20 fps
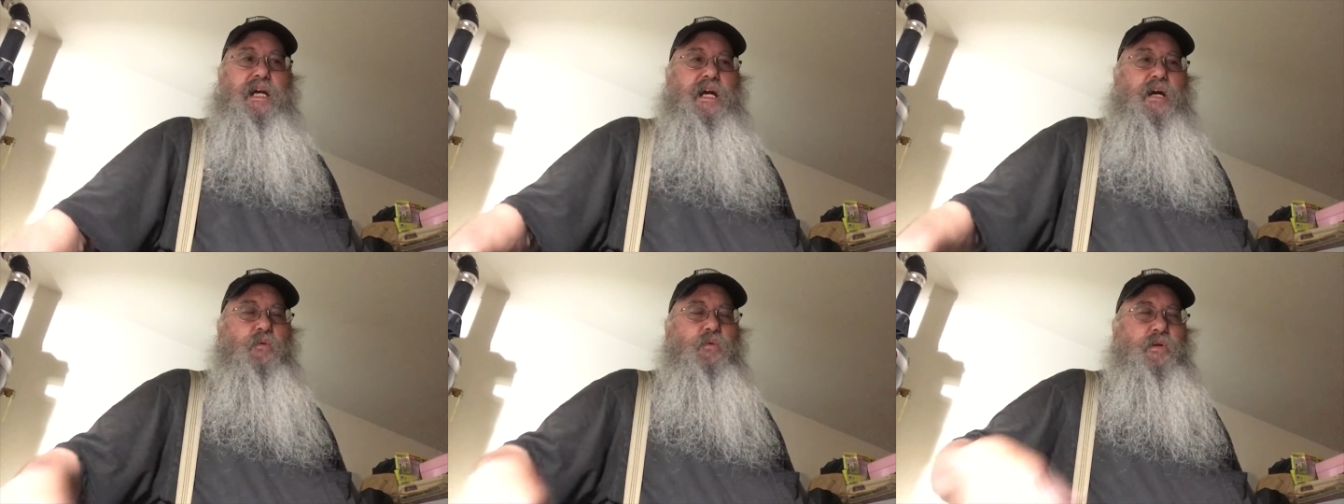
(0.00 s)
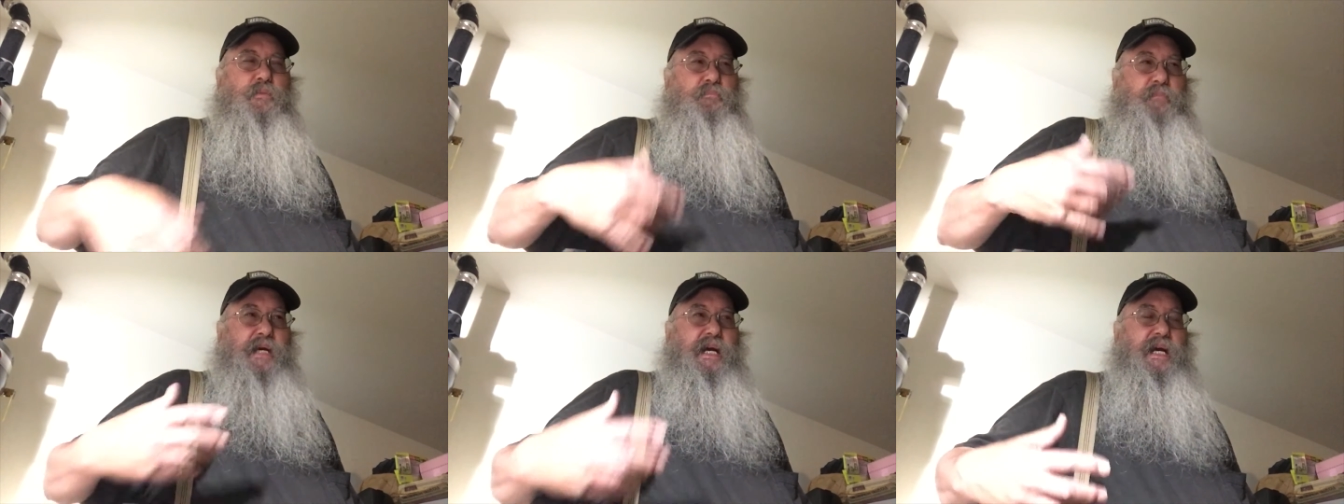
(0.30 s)
I
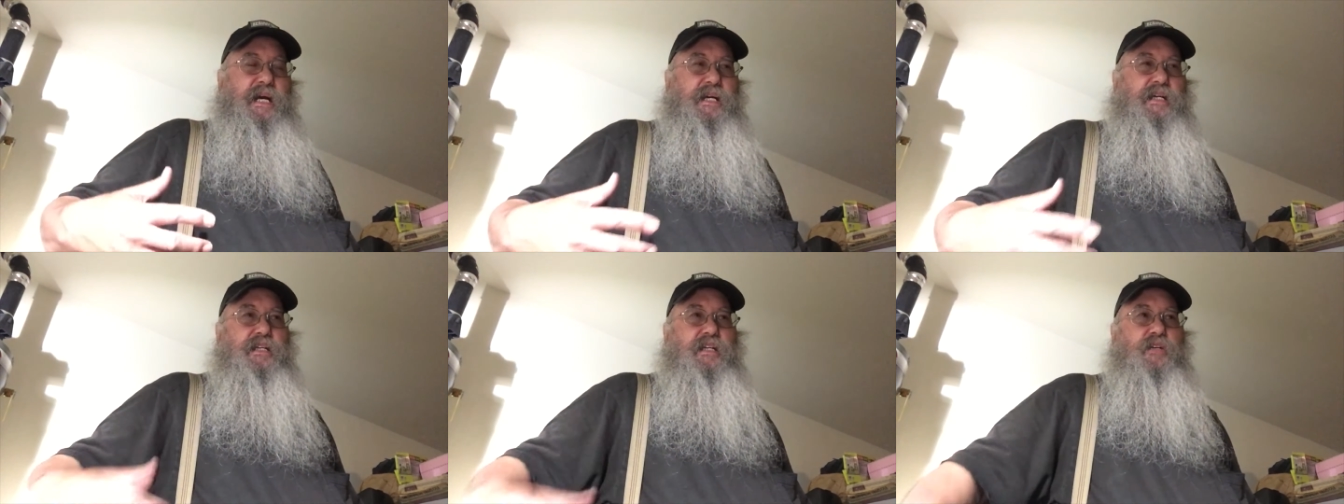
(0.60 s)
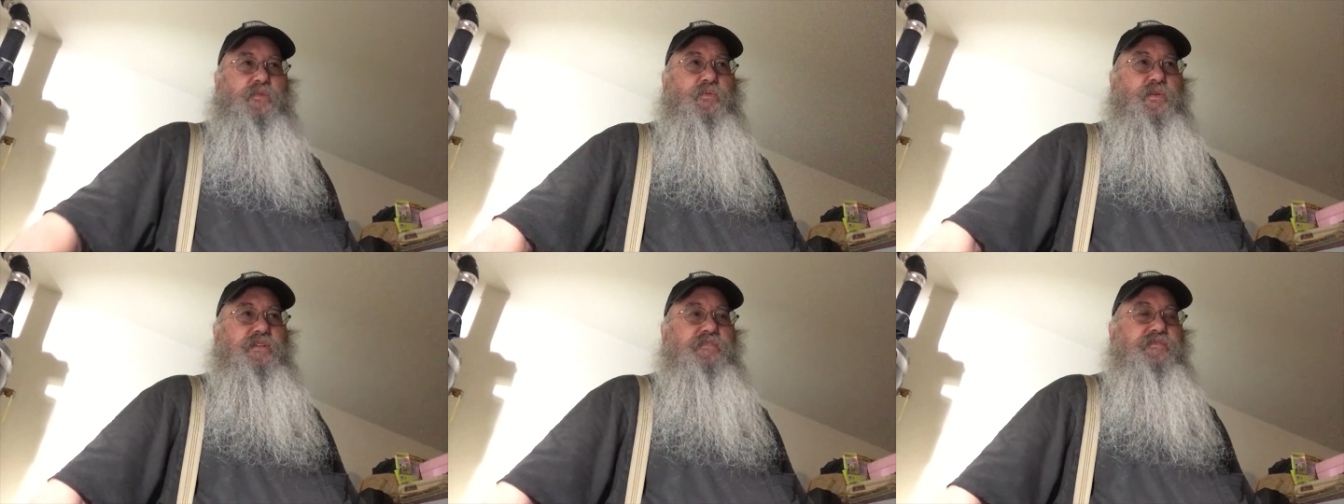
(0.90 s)
went back and I
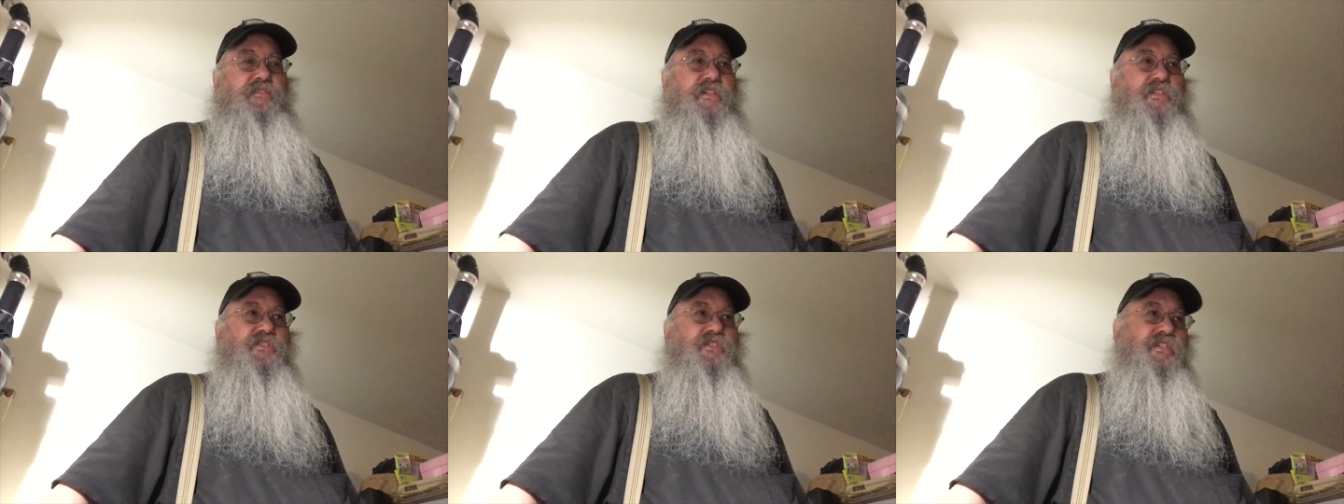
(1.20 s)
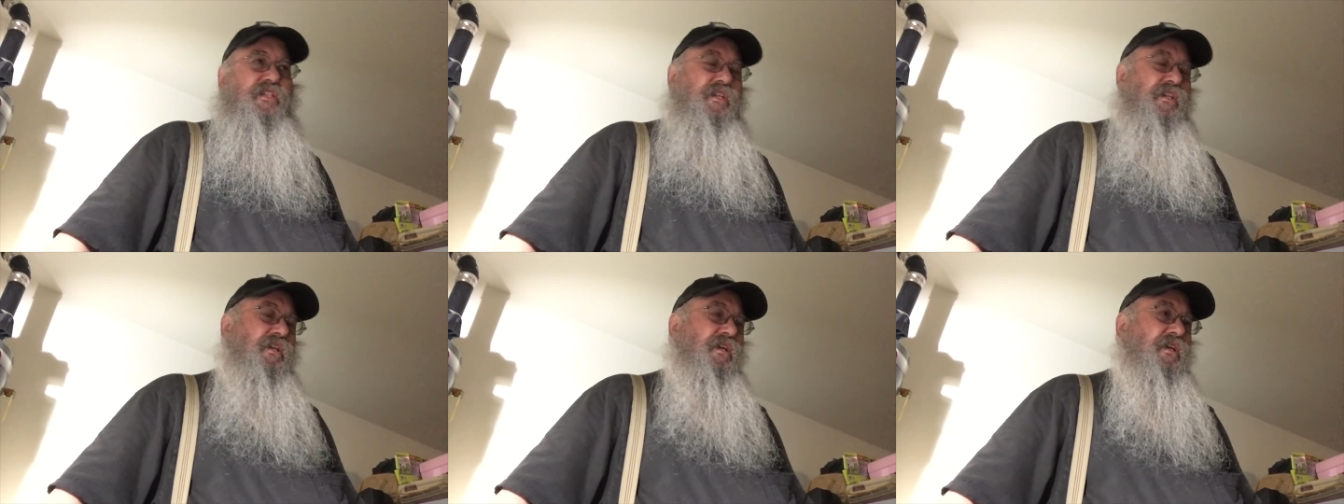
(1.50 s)

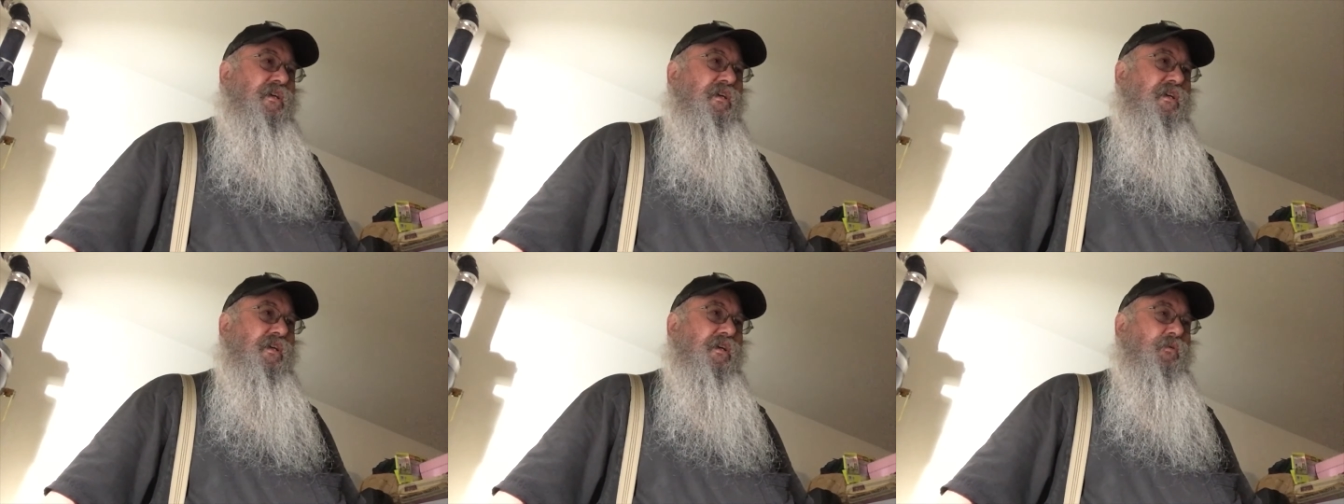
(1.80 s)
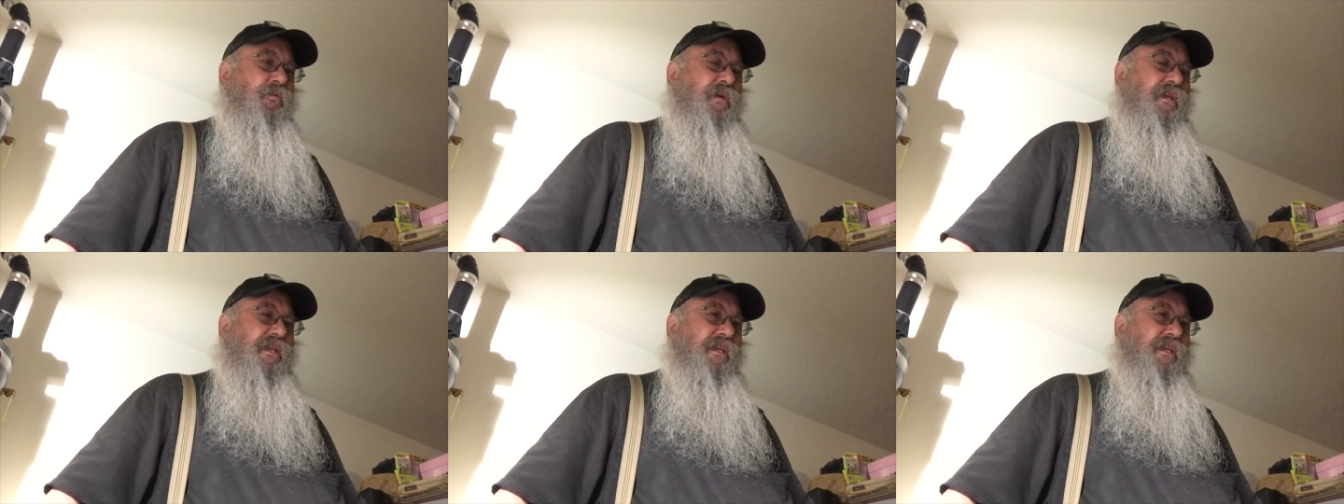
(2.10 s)
revisited, one